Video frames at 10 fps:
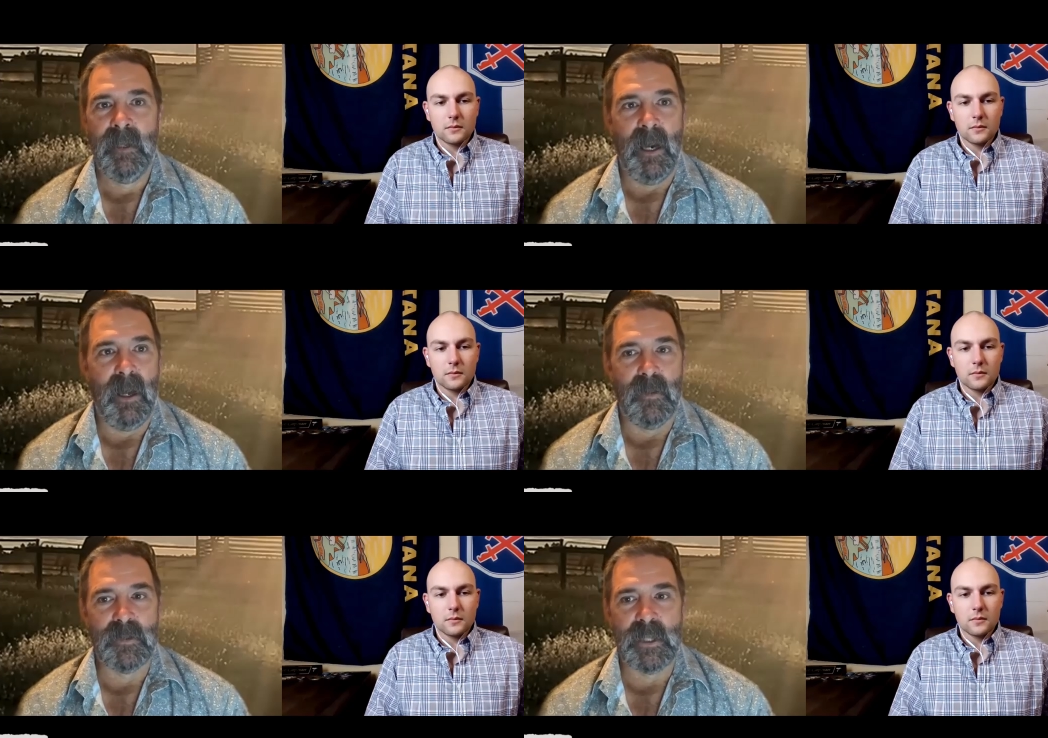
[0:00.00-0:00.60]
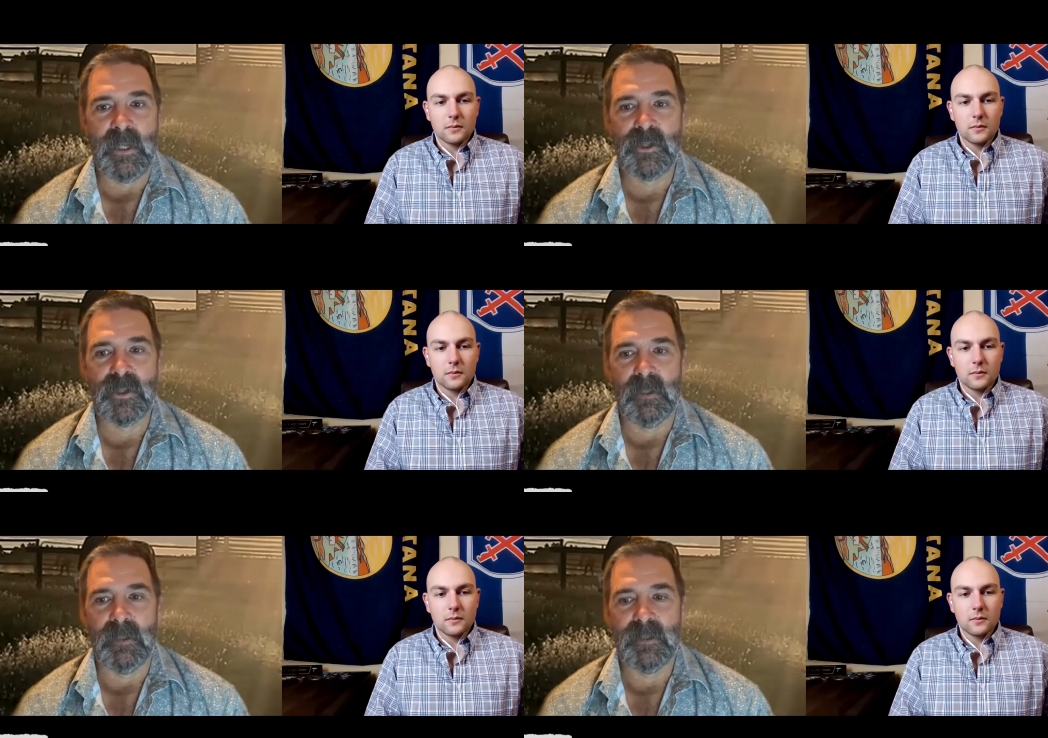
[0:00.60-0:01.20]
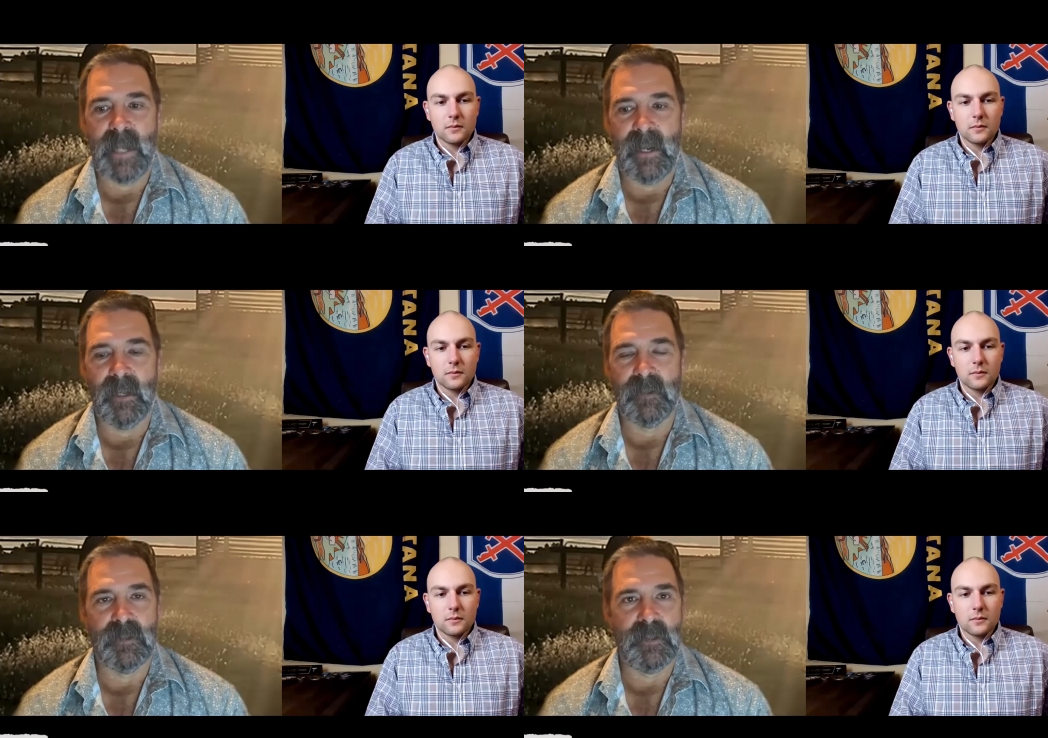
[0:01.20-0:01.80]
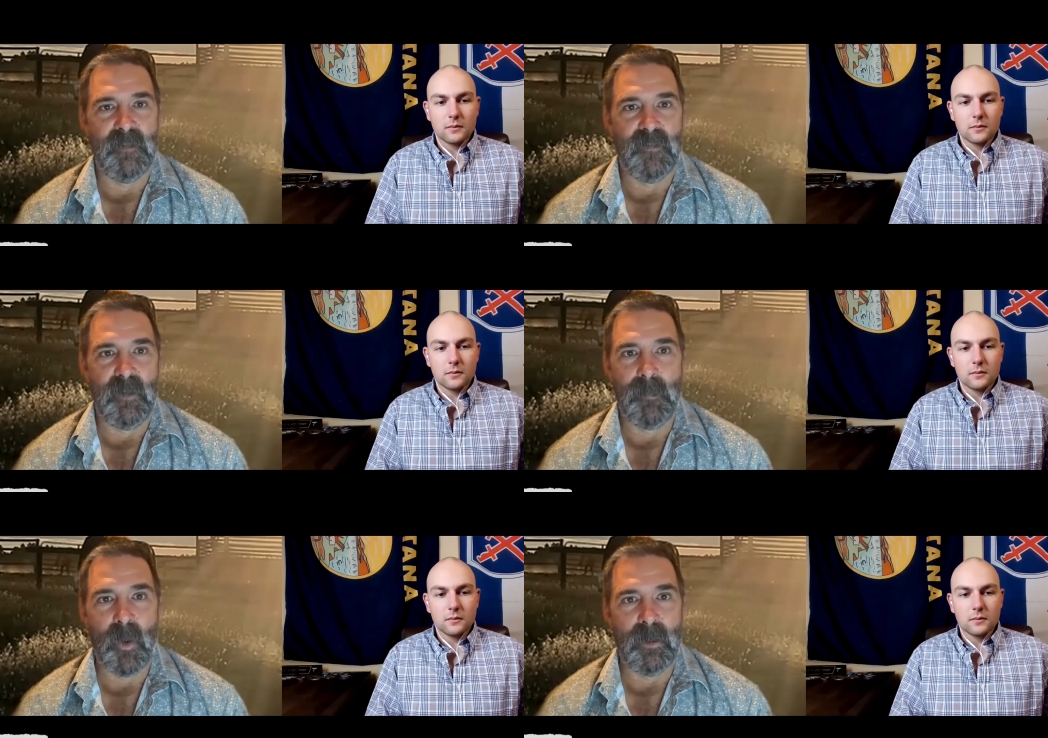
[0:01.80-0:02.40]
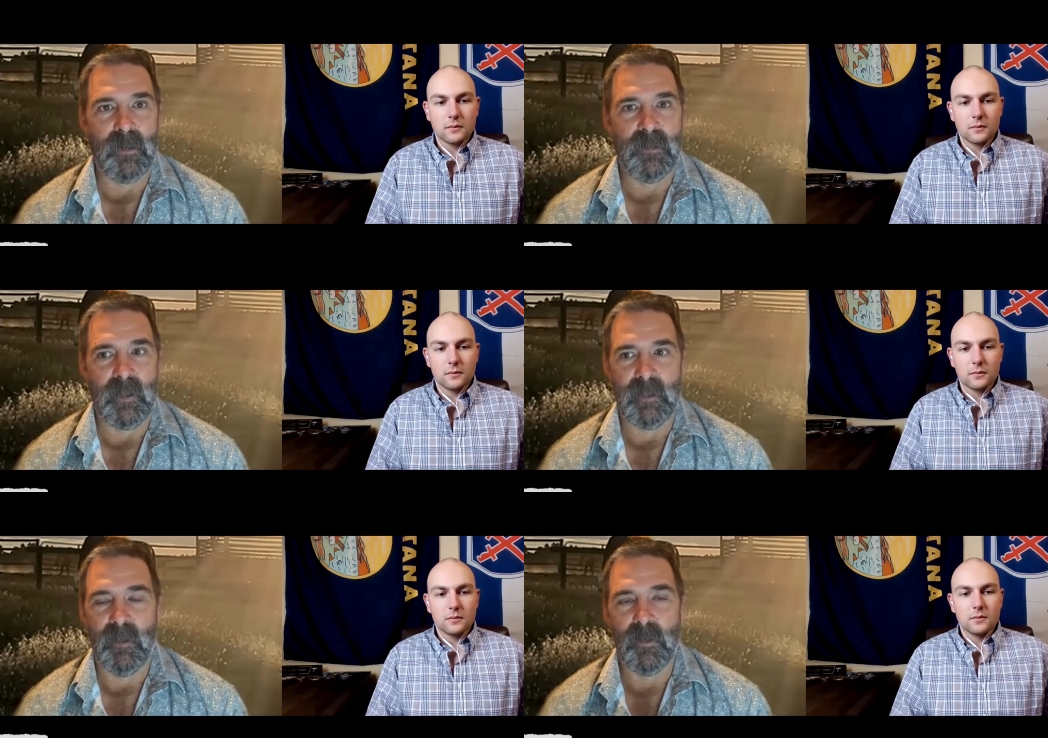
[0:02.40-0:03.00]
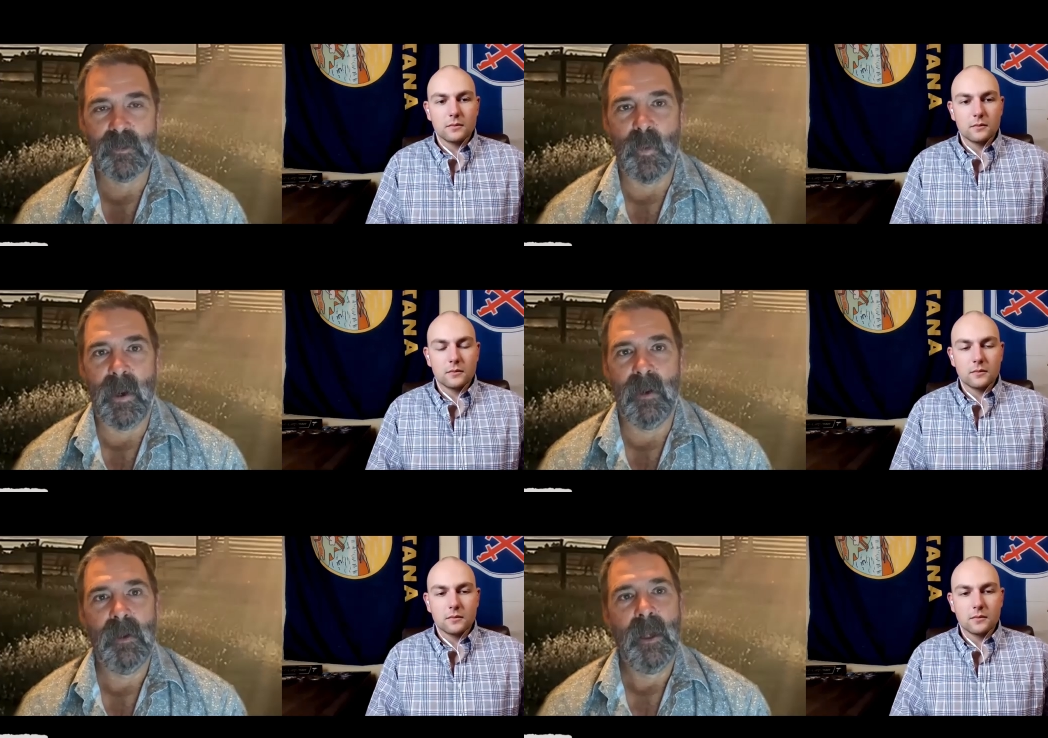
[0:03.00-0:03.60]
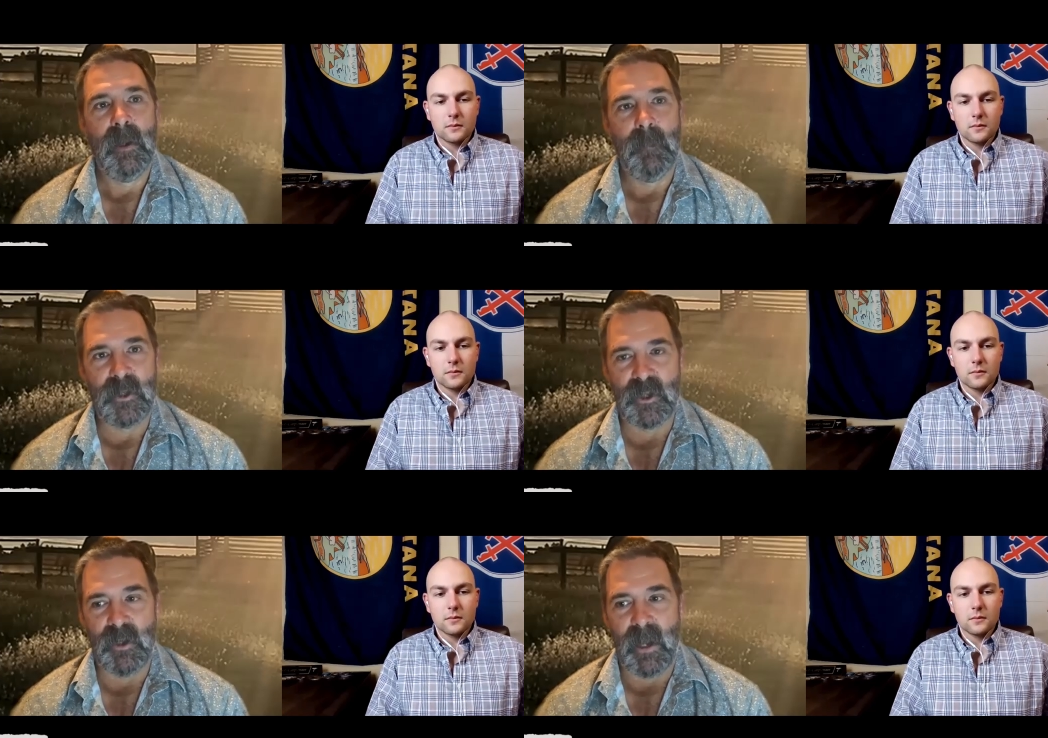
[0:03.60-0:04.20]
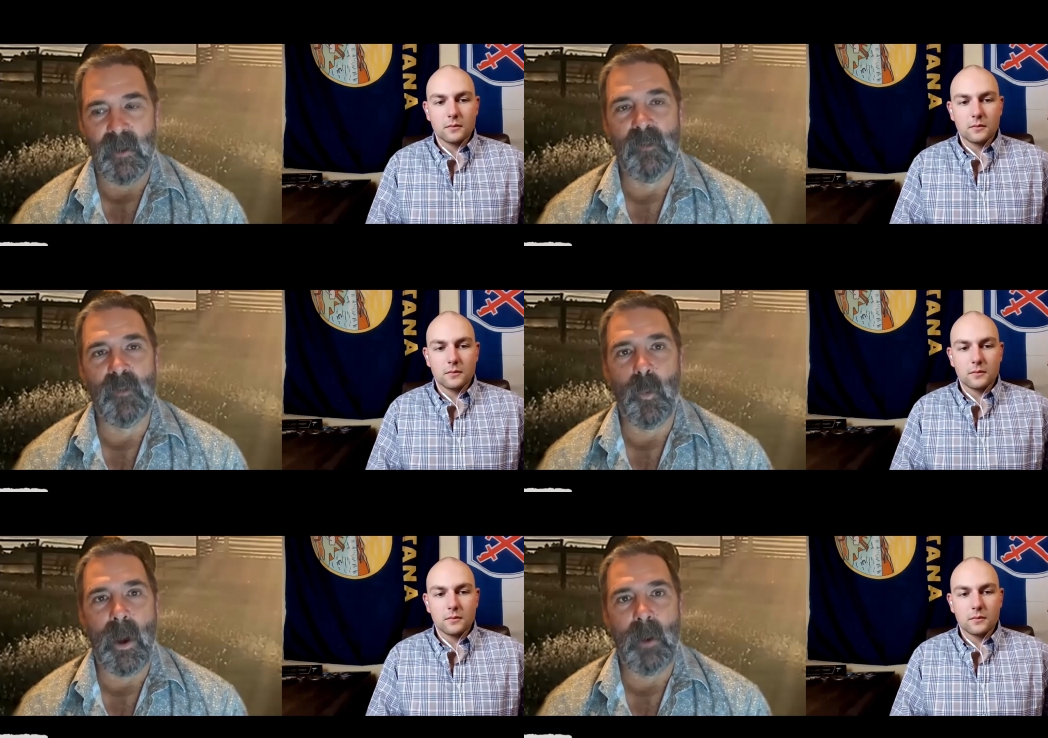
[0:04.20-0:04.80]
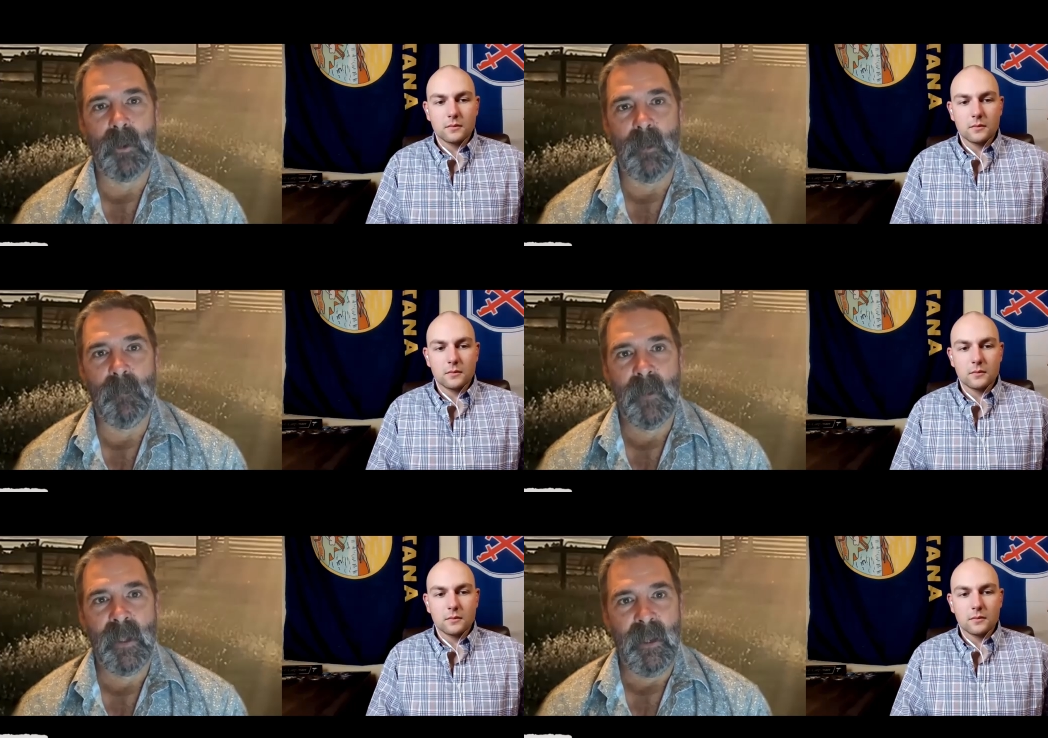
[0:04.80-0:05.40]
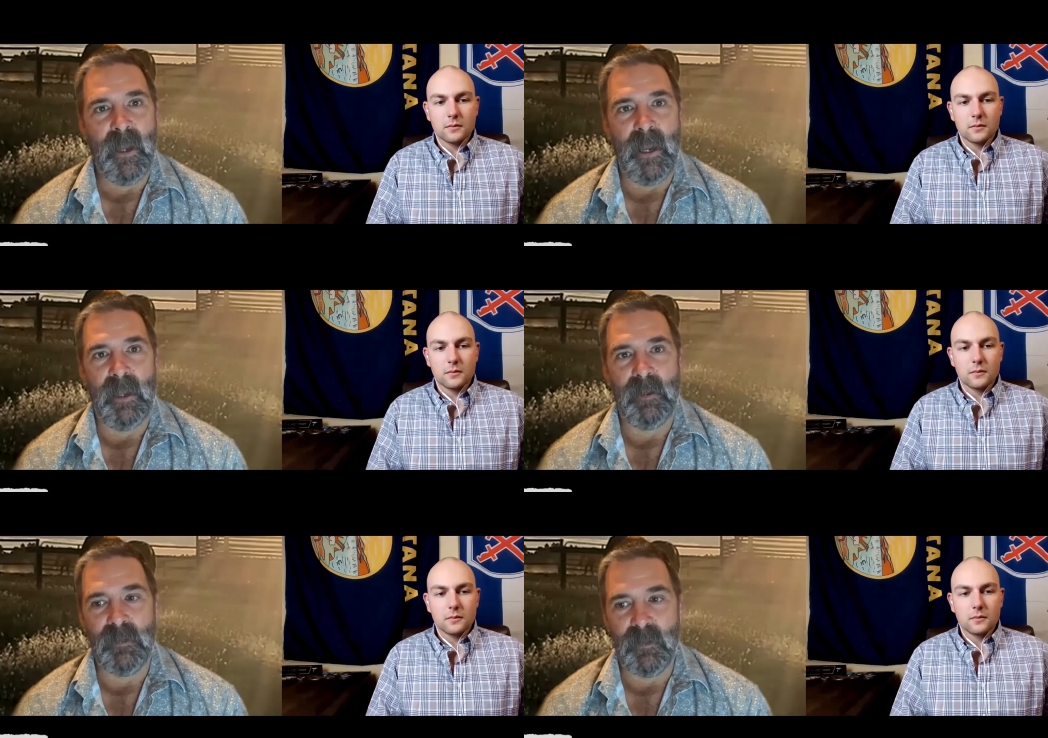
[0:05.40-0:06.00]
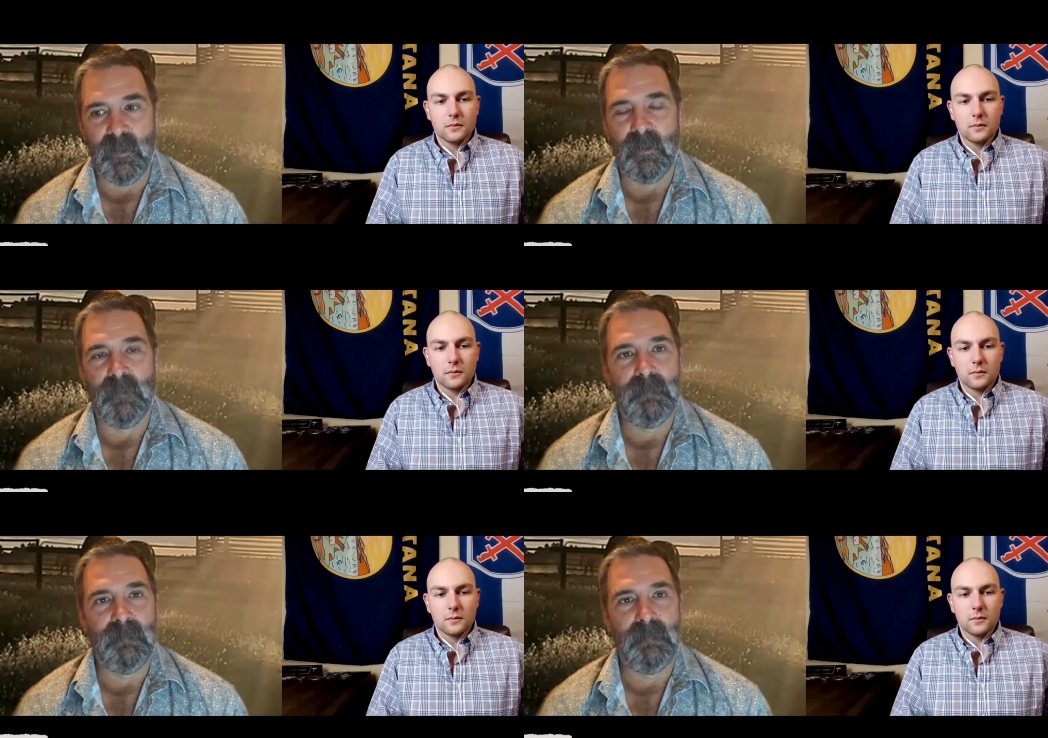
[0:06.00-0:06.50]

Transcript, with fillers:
Speaker 1: uh, those initial saddlings and stuff are important that it goes well but you're not overwhelming them and you're